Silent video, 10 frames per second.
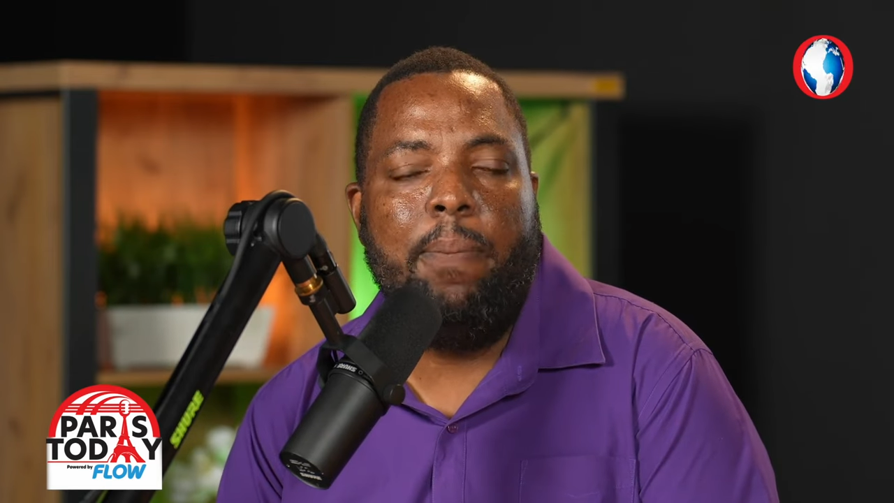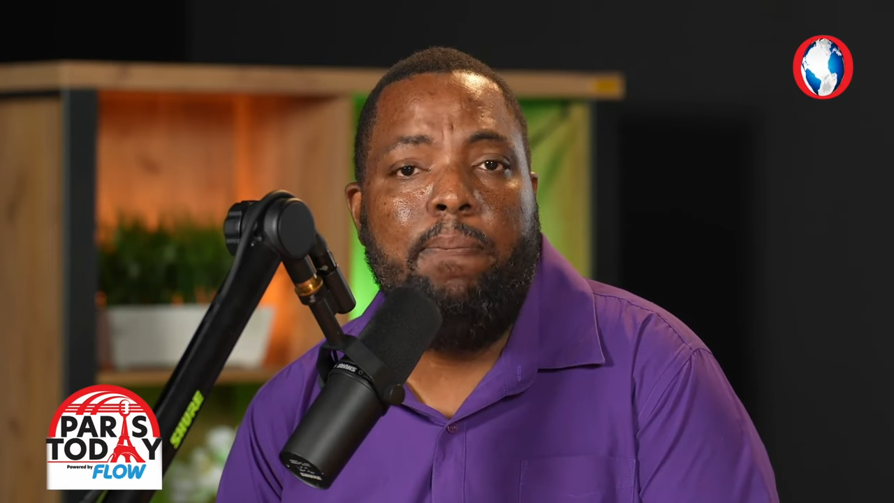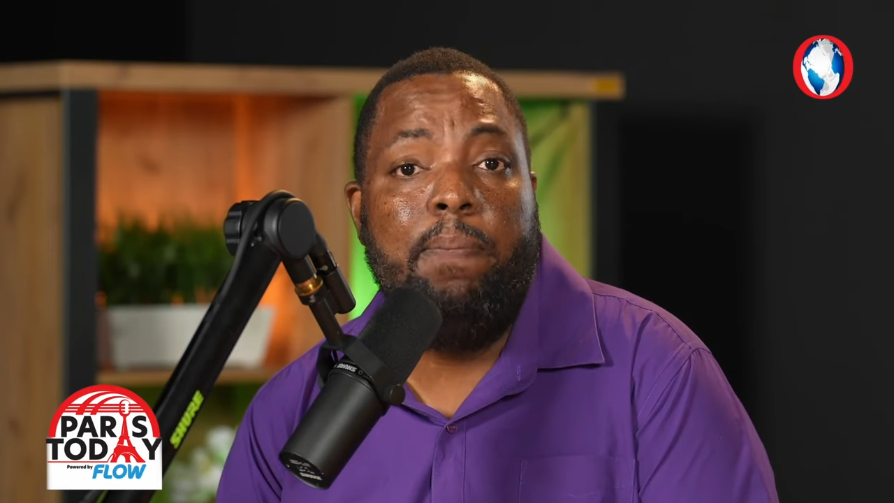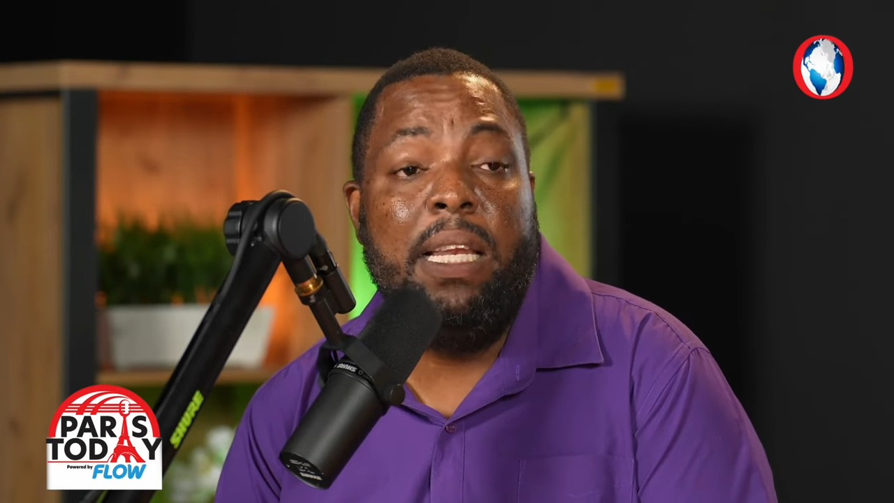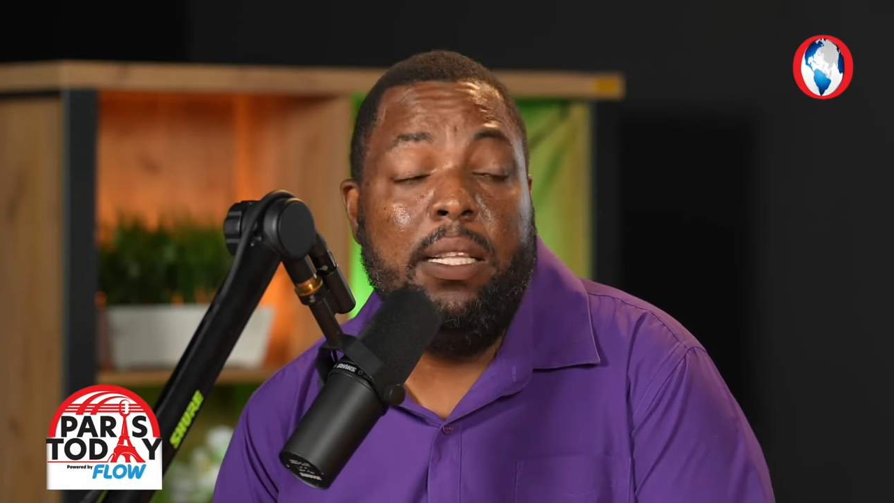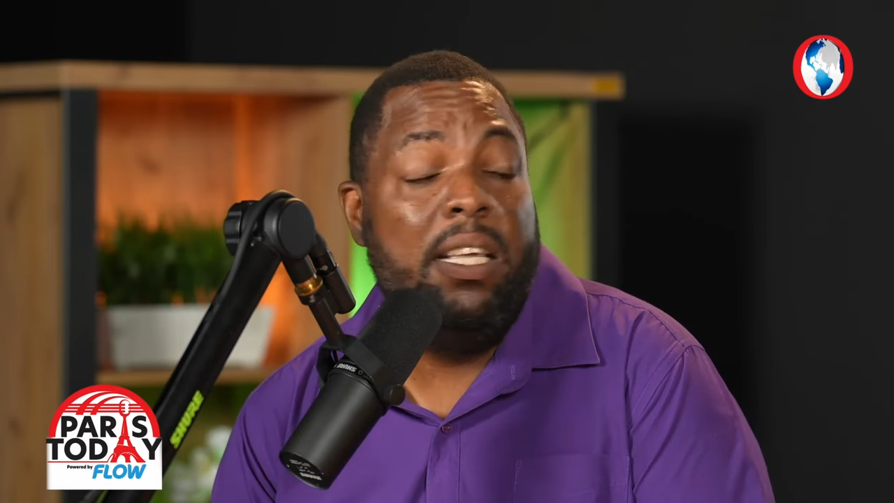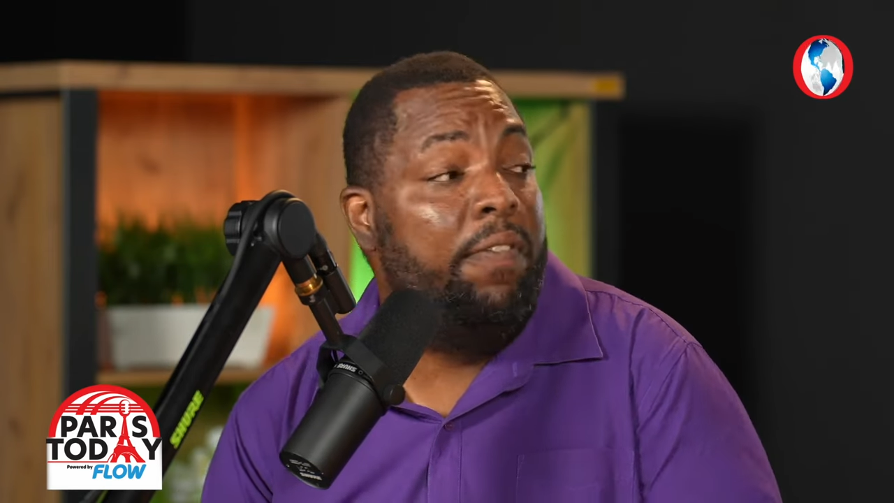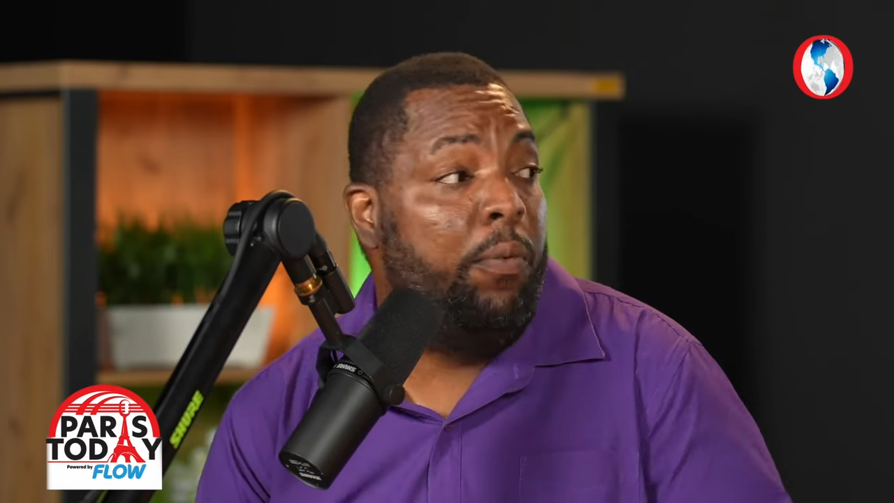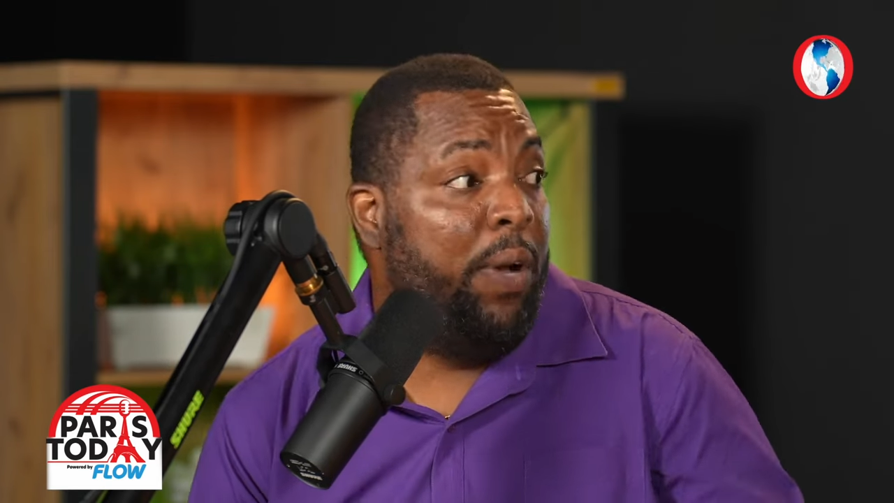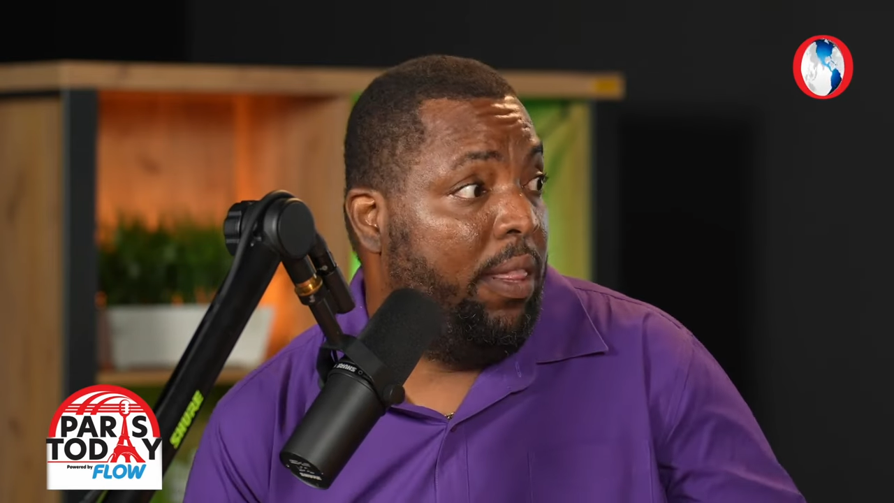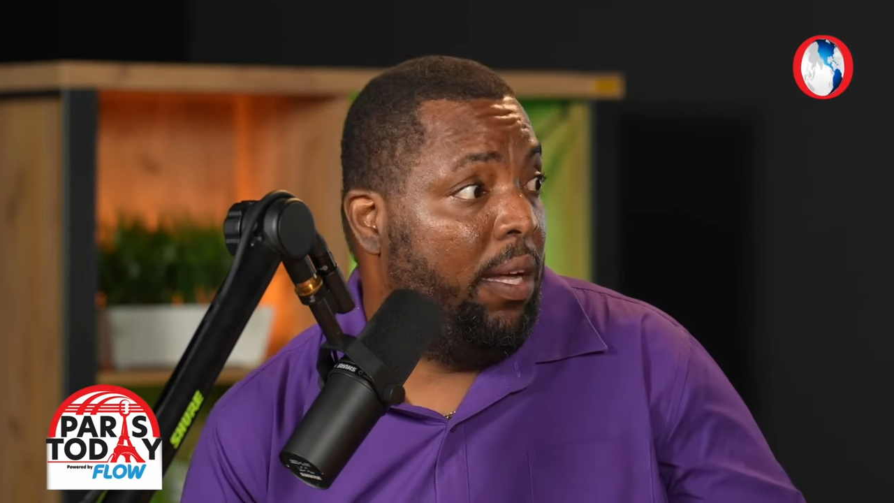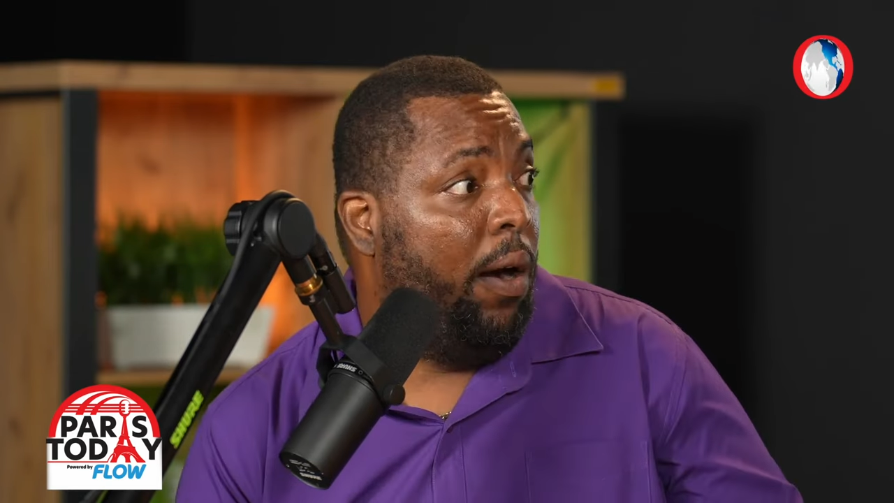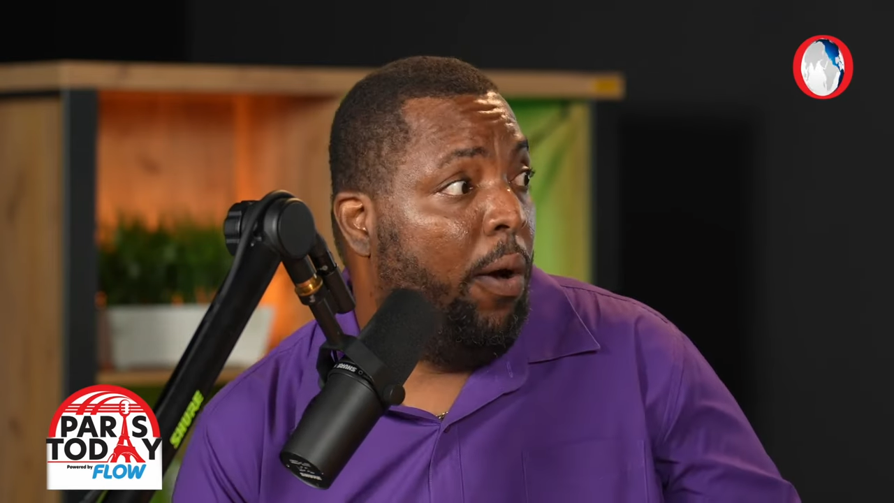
ability, even with a,